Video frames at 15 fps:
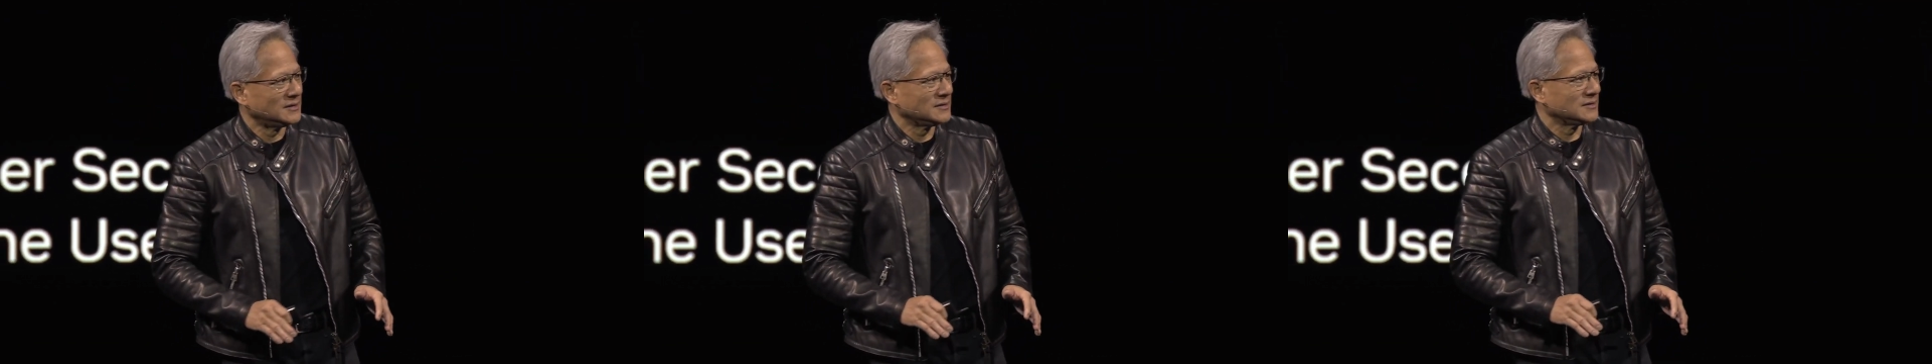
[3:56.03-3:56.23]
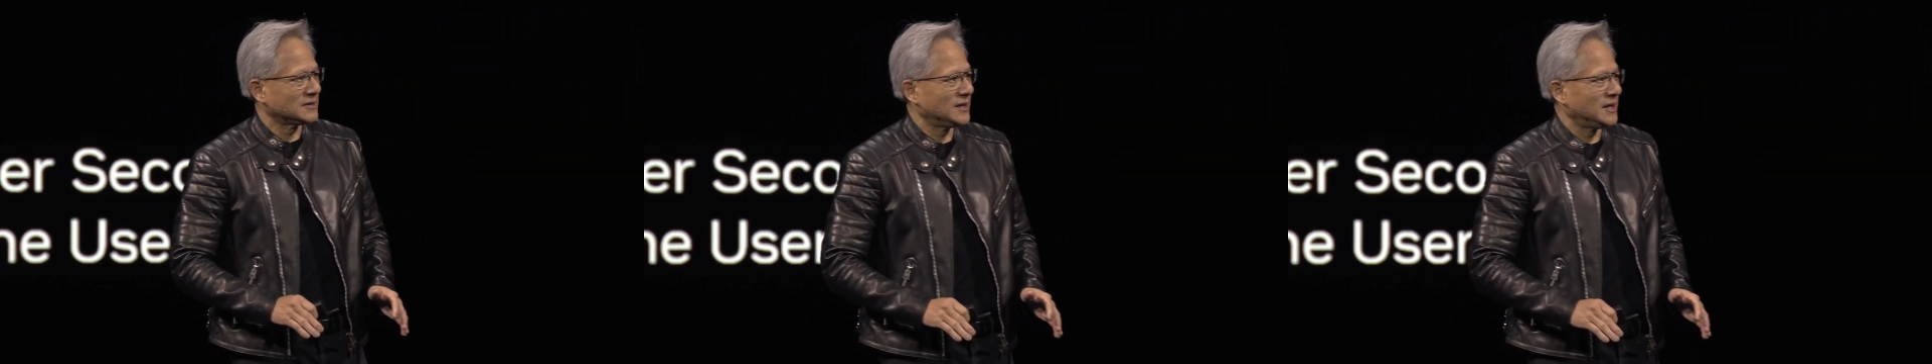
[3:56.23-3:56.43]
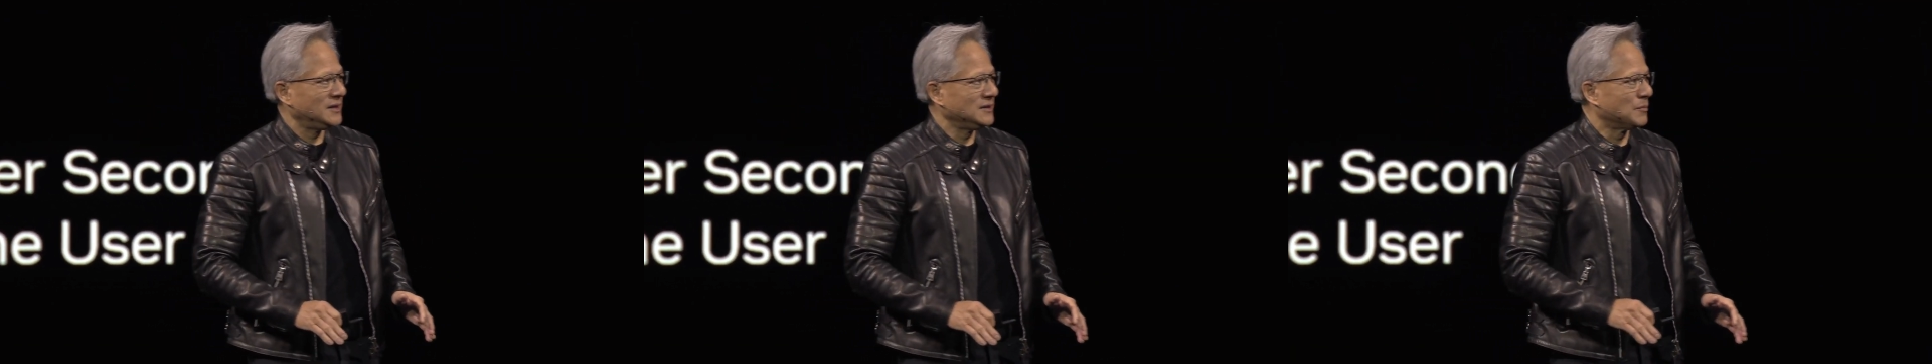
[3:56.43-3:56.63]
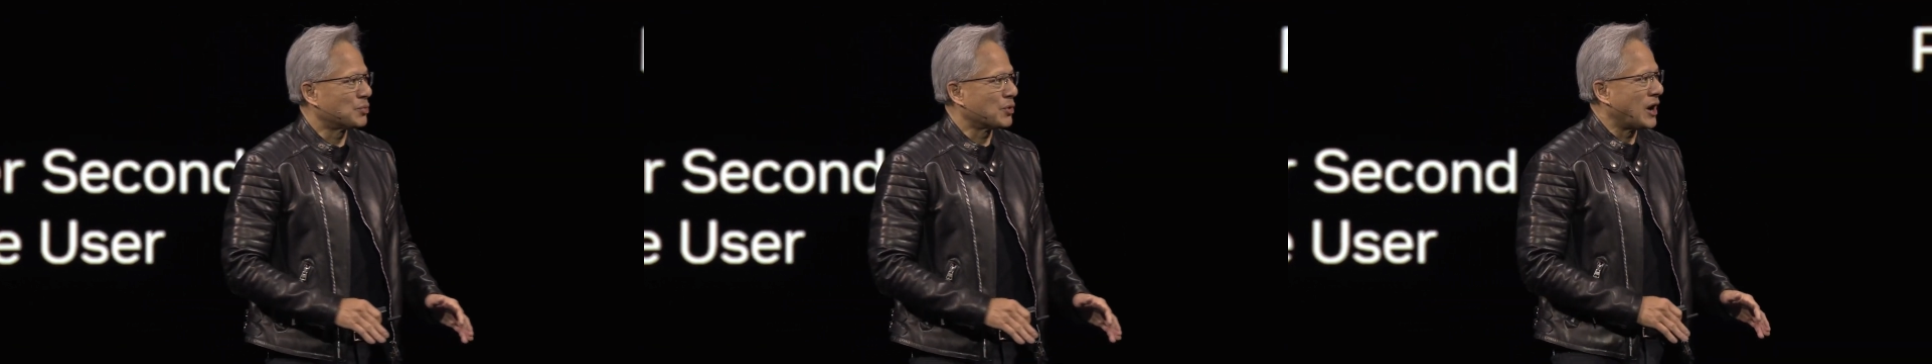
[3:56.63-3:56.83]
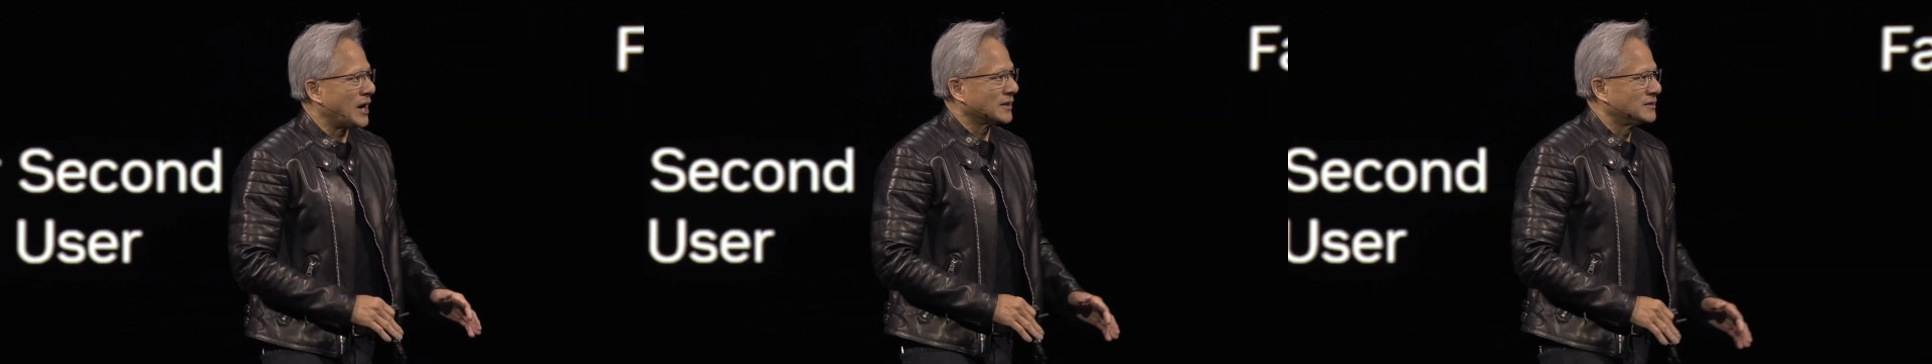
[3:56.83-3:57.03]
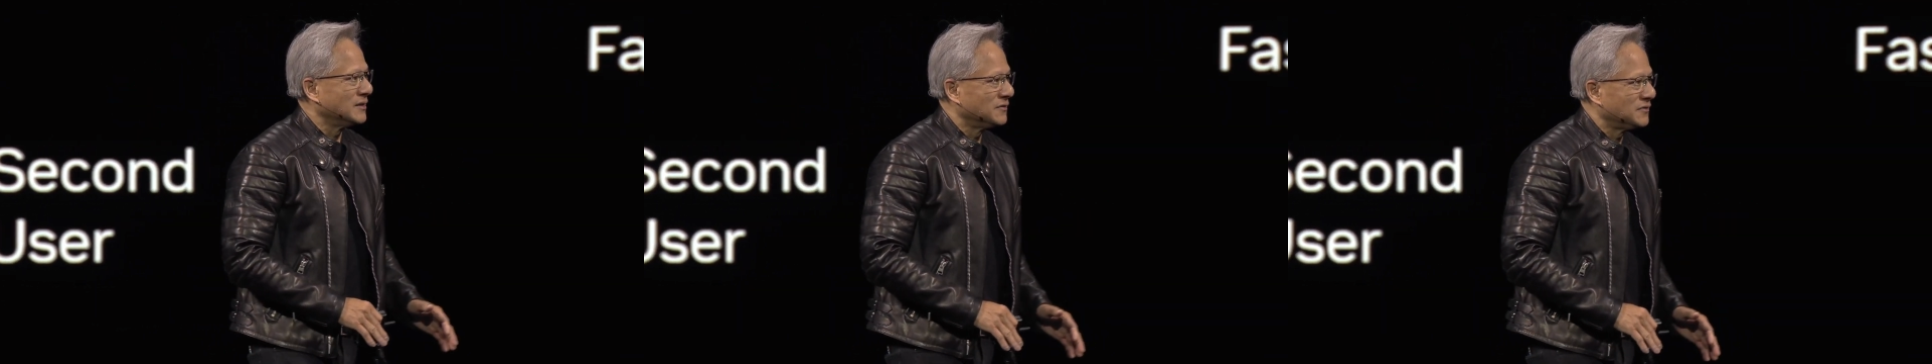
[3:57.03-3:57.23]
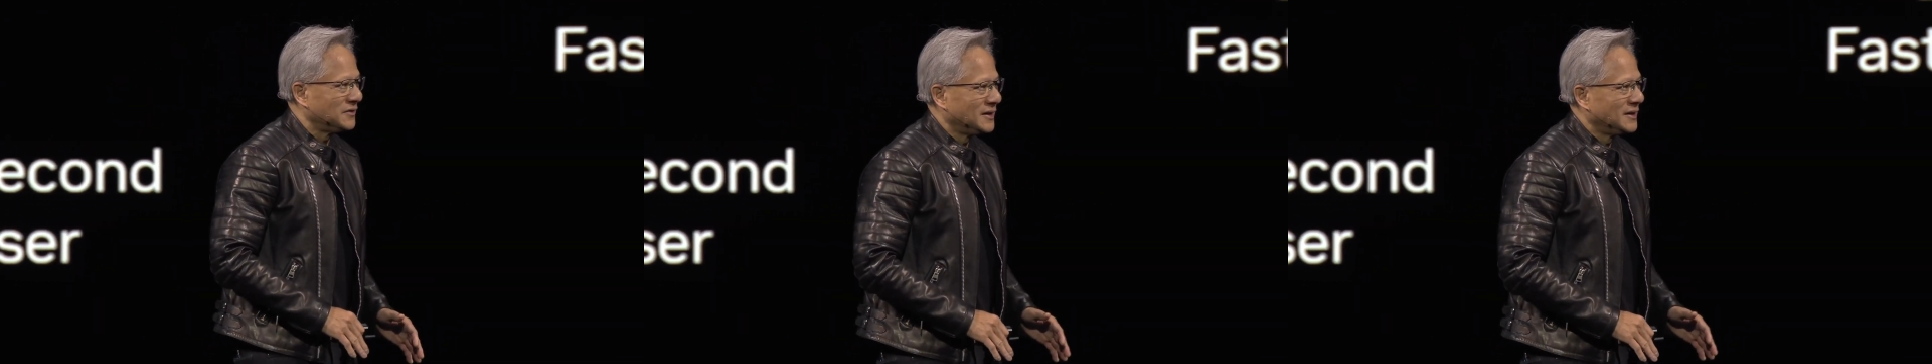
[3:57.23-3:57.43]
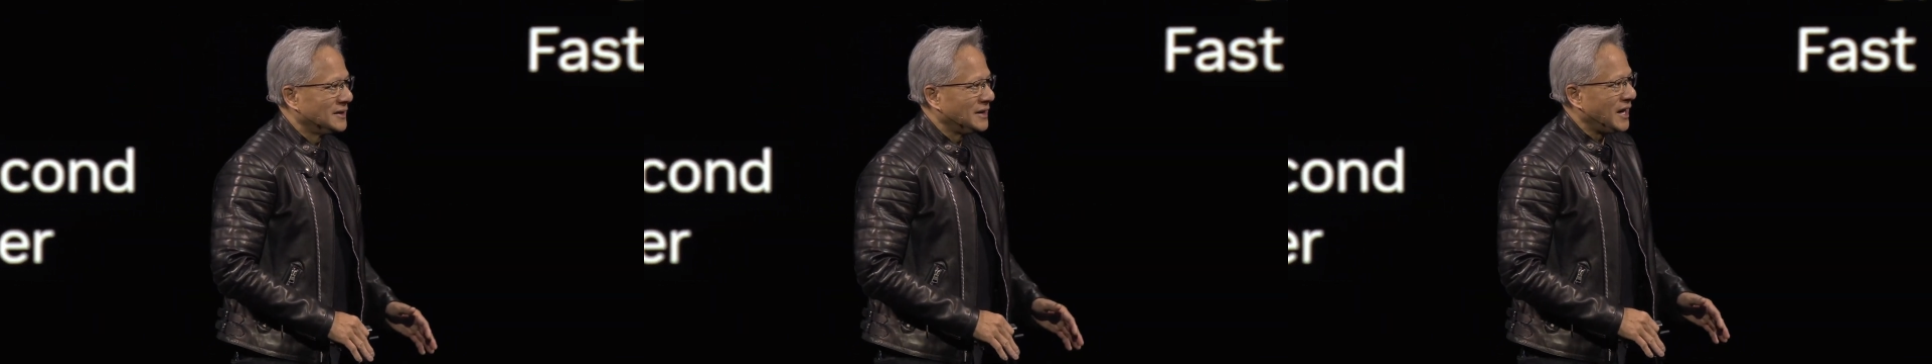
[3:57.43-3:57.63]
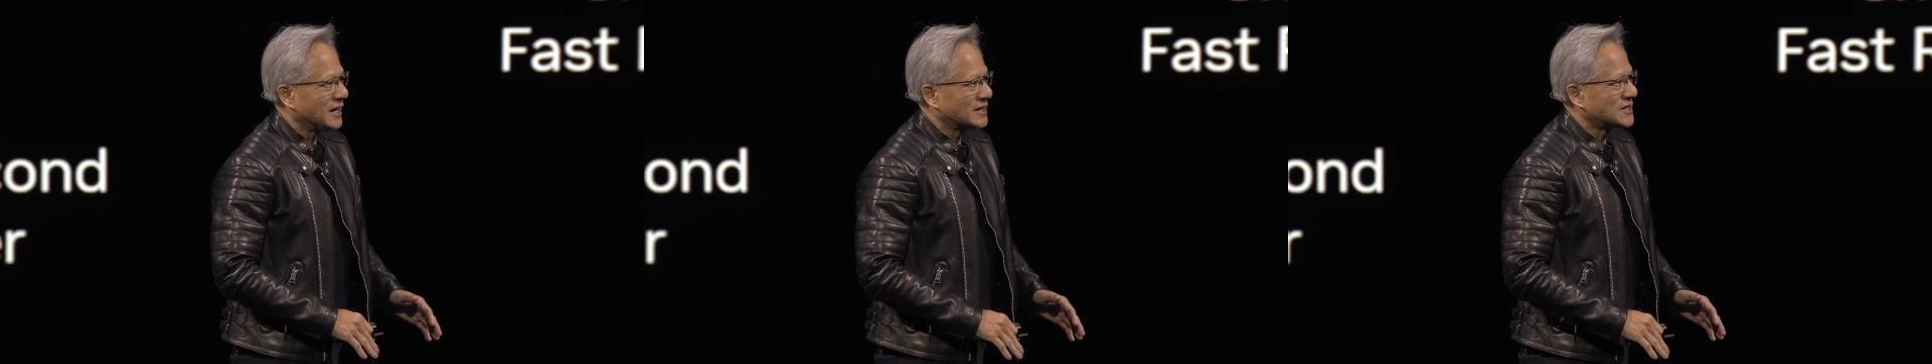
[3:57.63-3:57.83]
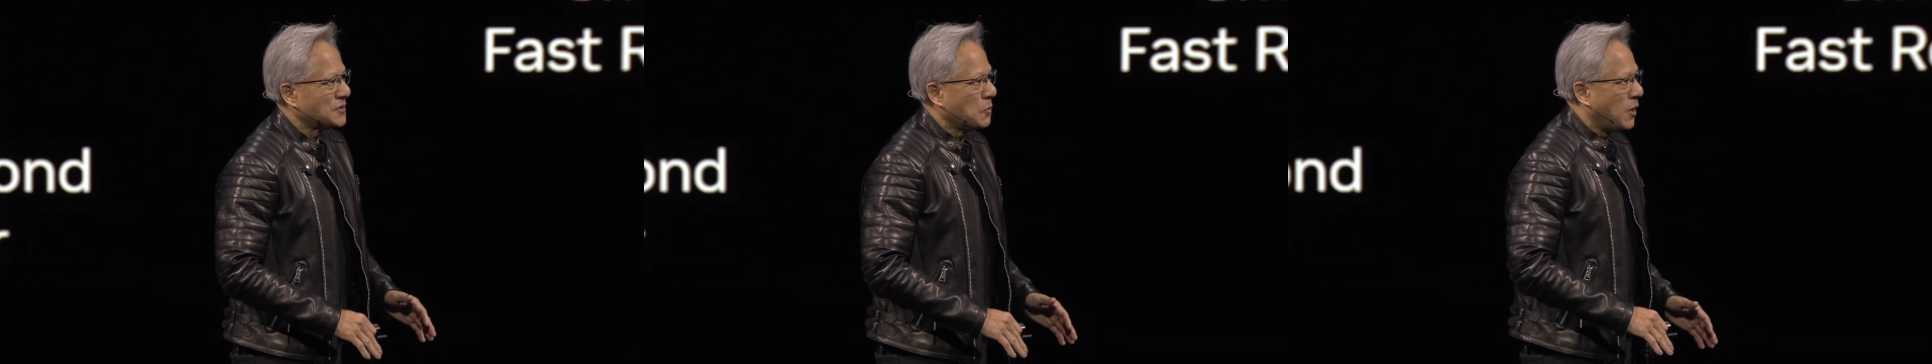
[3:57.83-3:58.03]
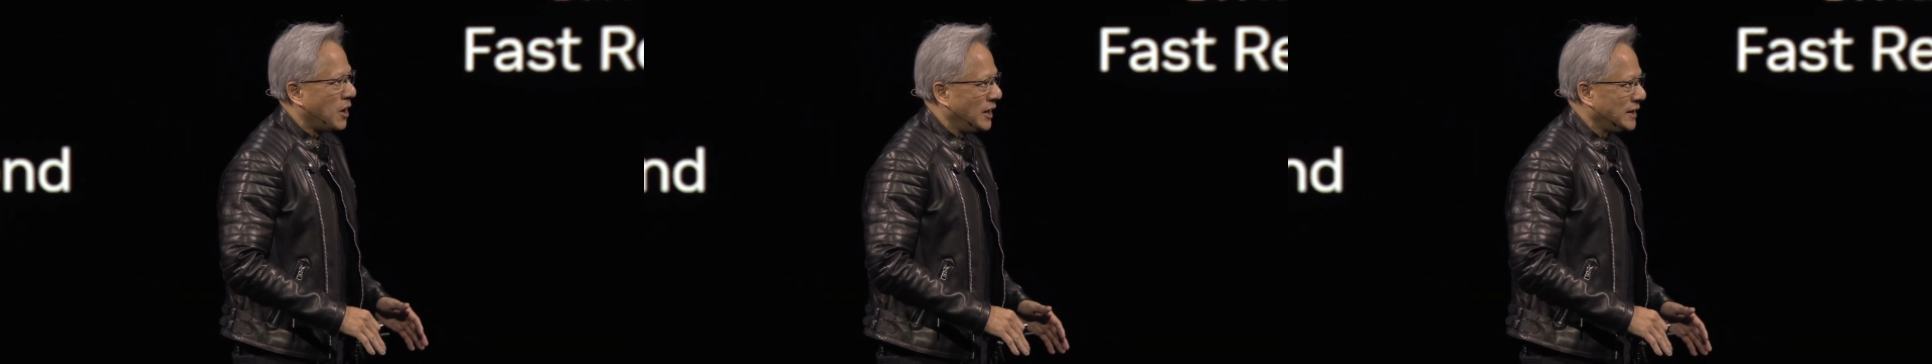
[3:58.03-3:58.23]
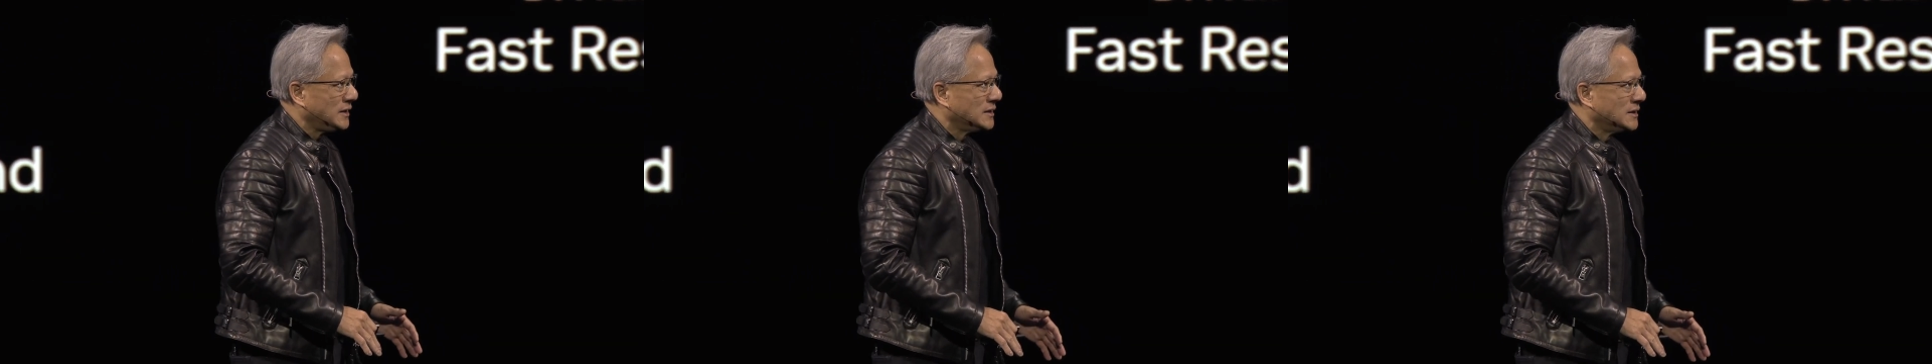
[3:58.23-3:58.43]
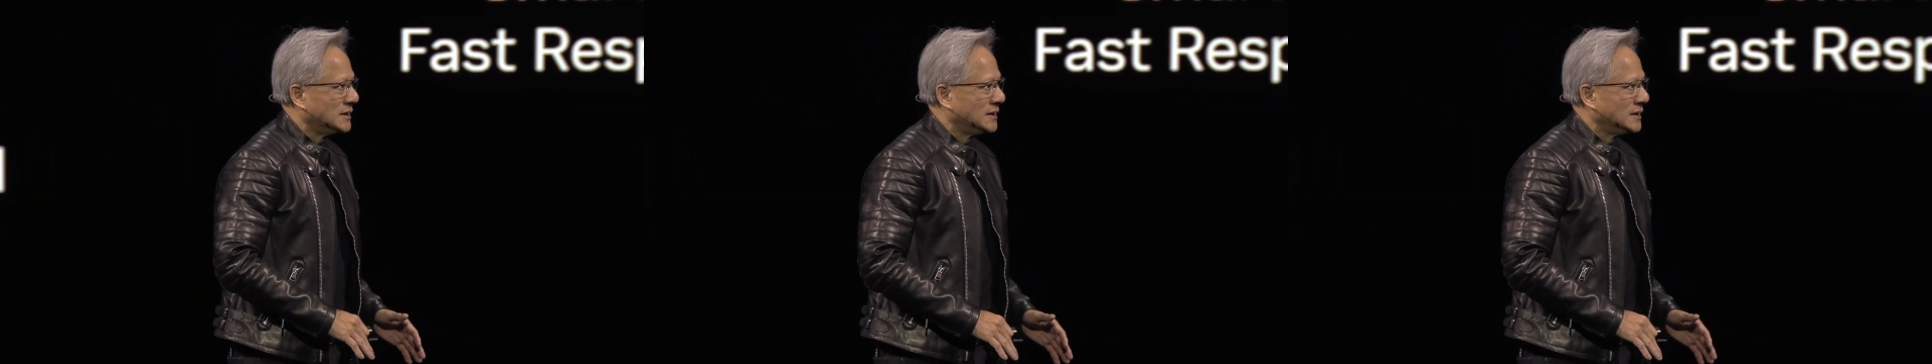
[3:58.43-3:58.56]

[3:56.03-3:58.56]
okay, the product of X and Y,